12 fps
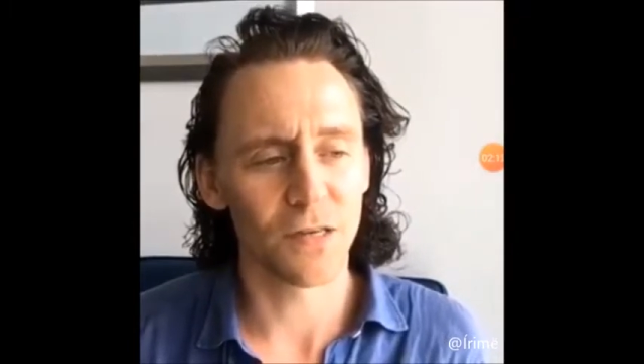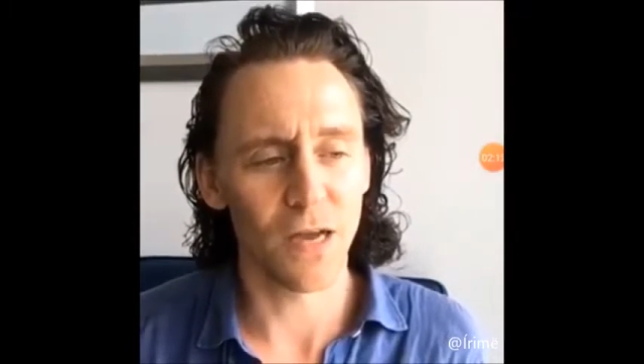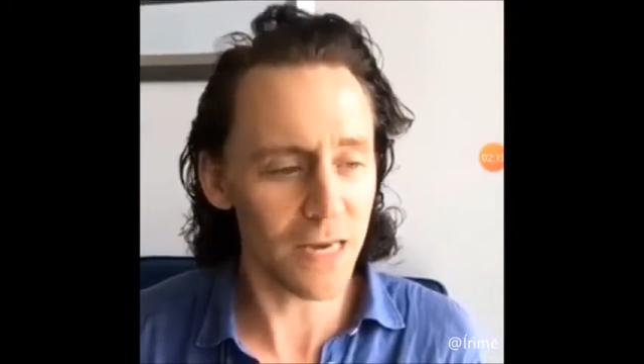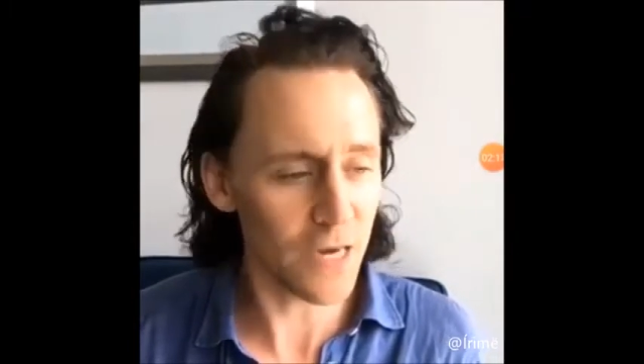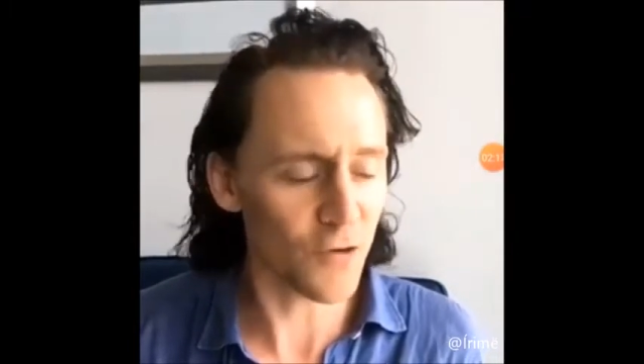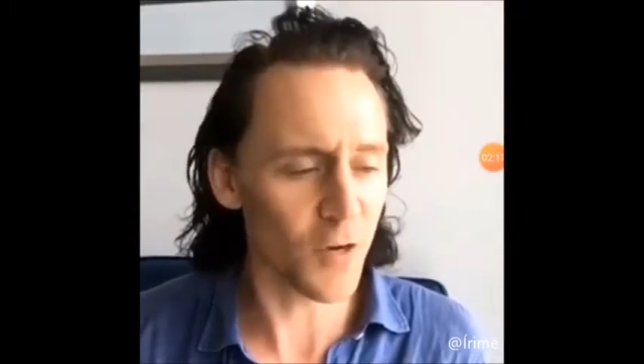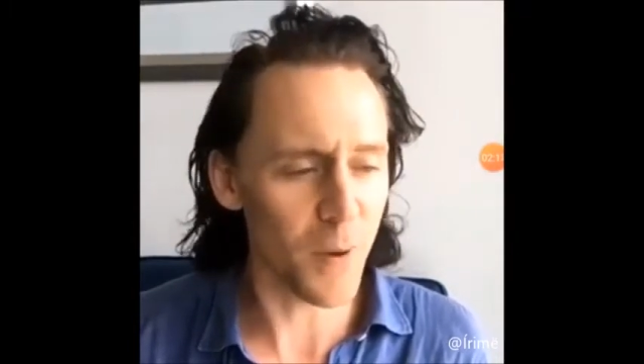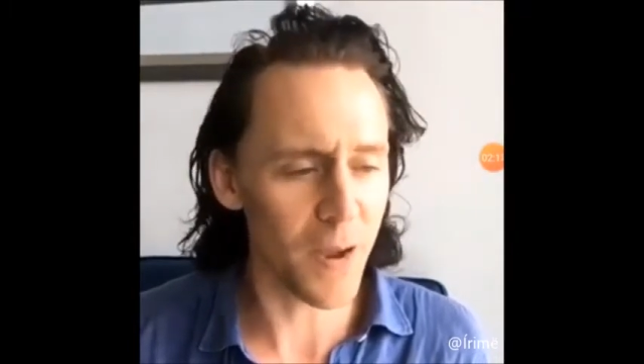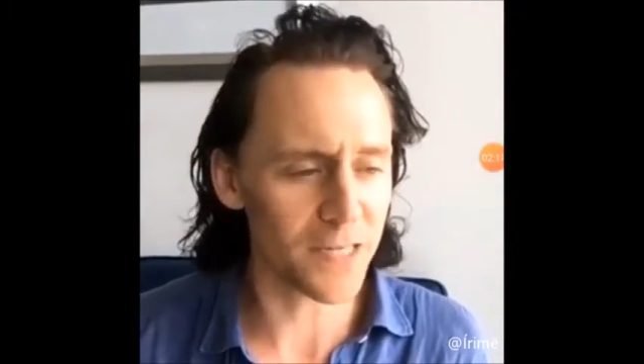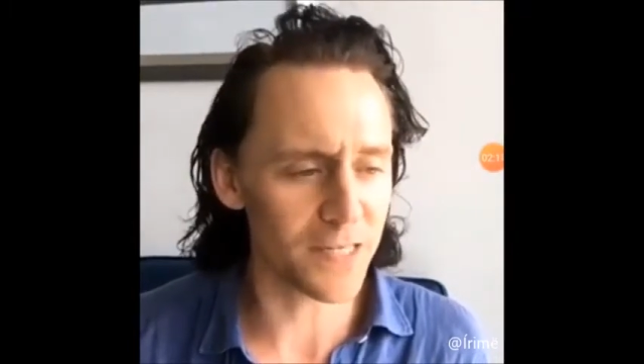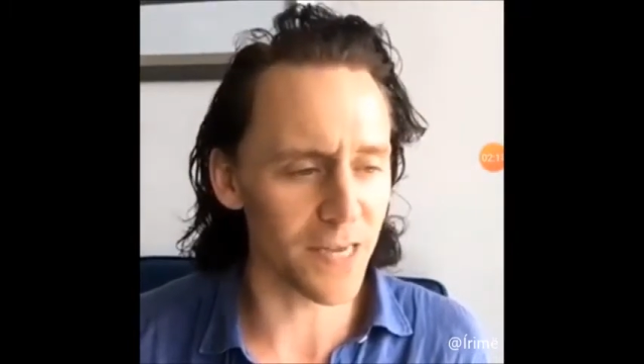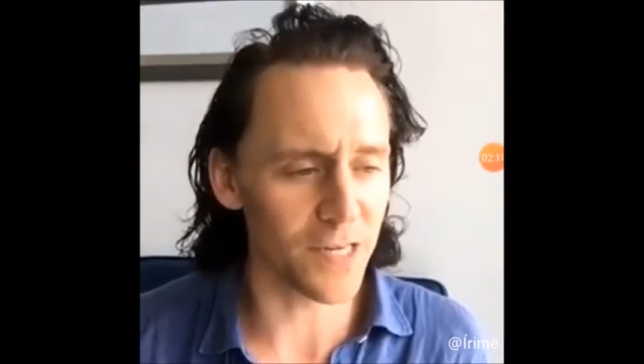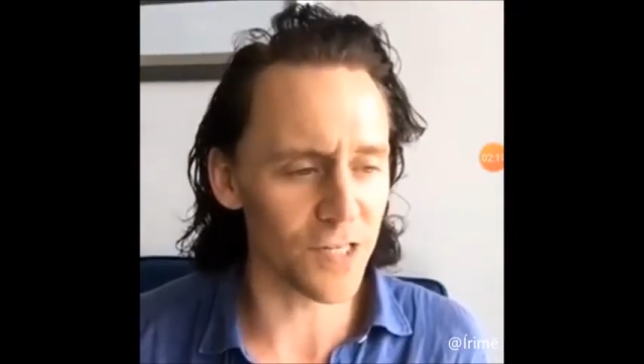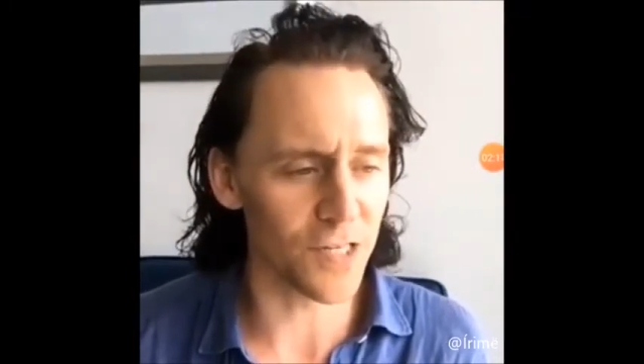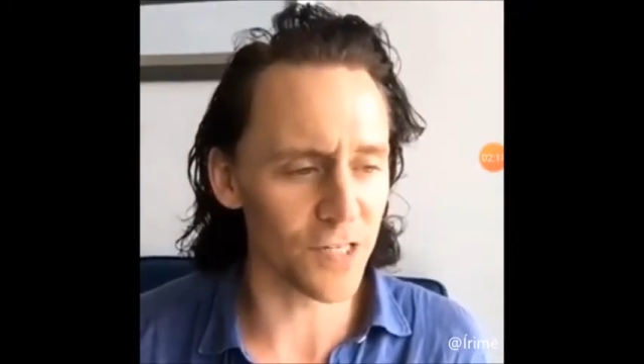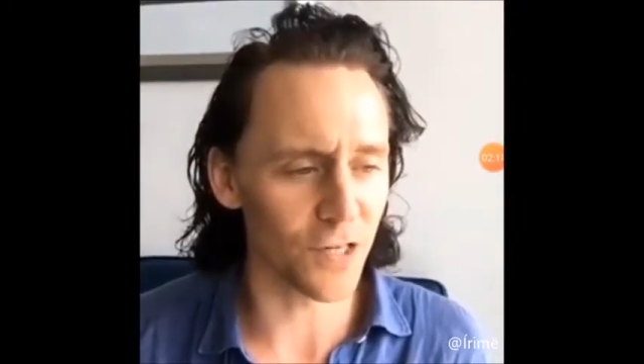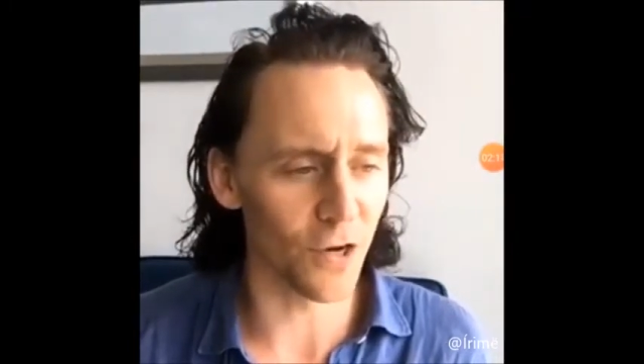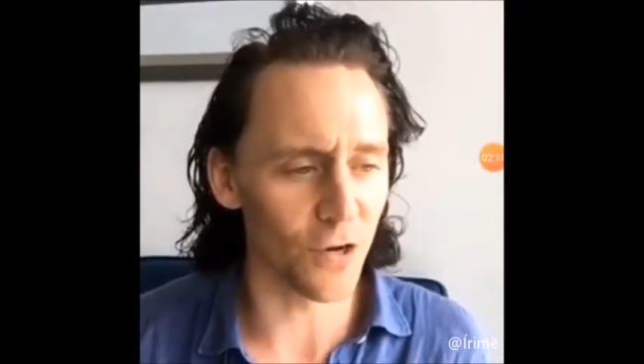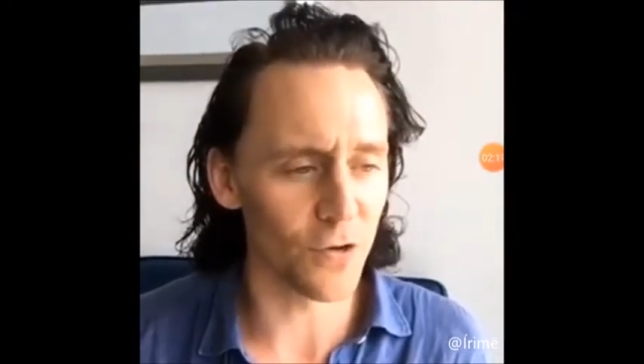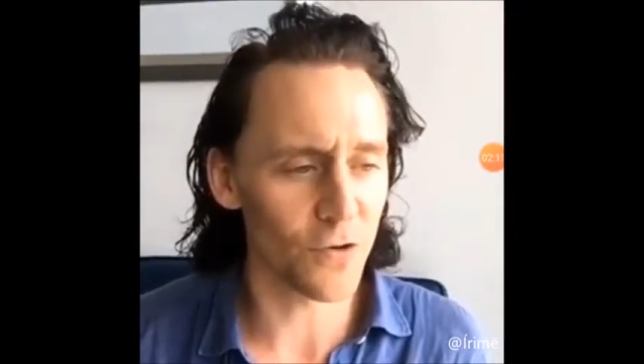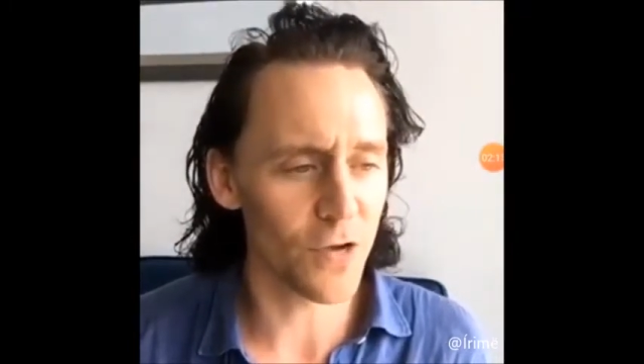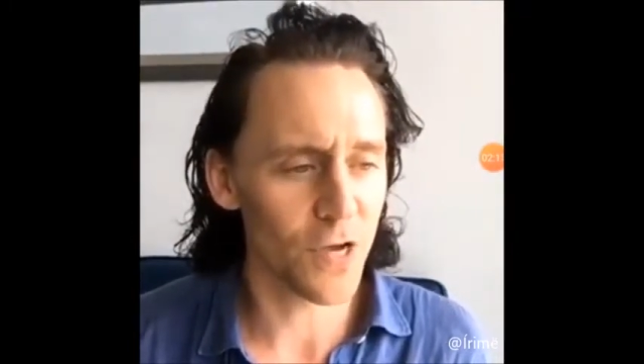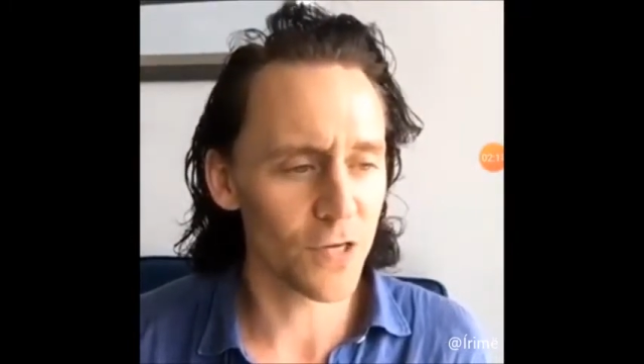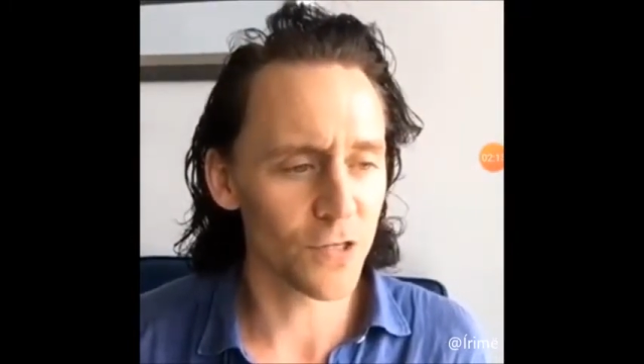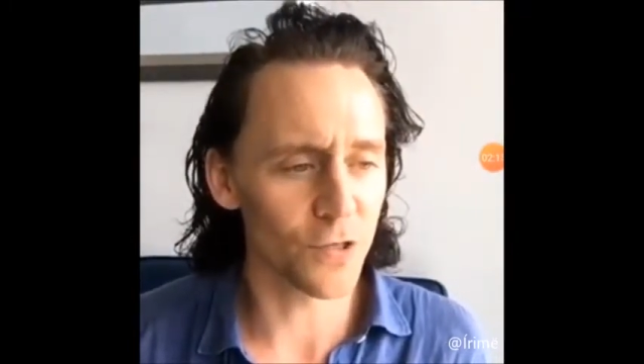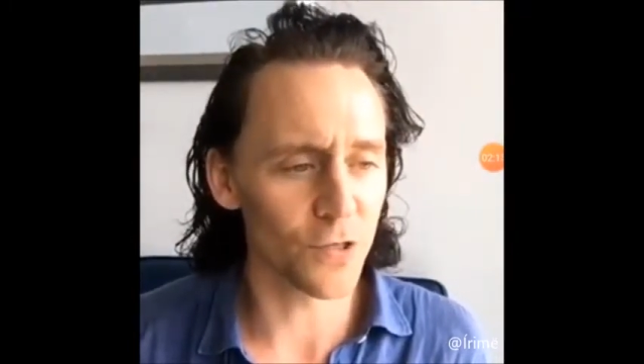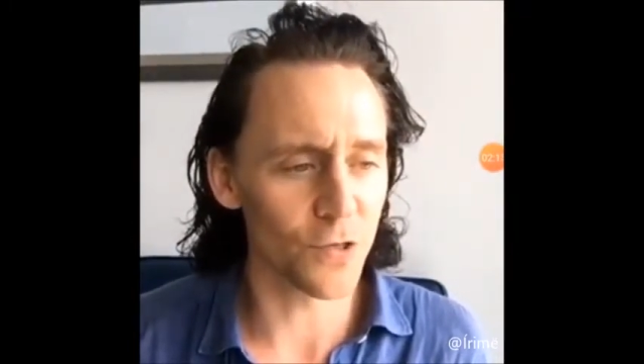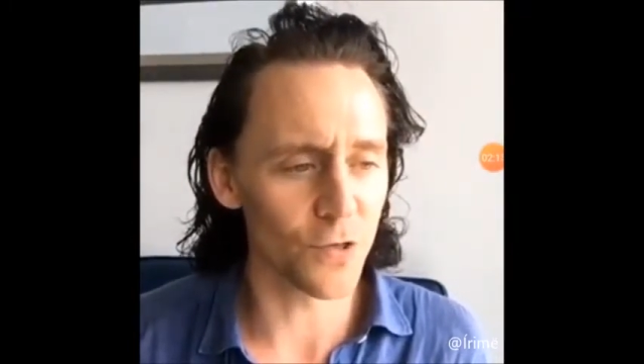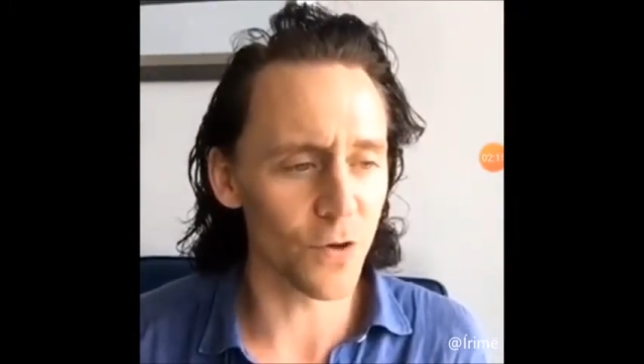literally a backstage disco to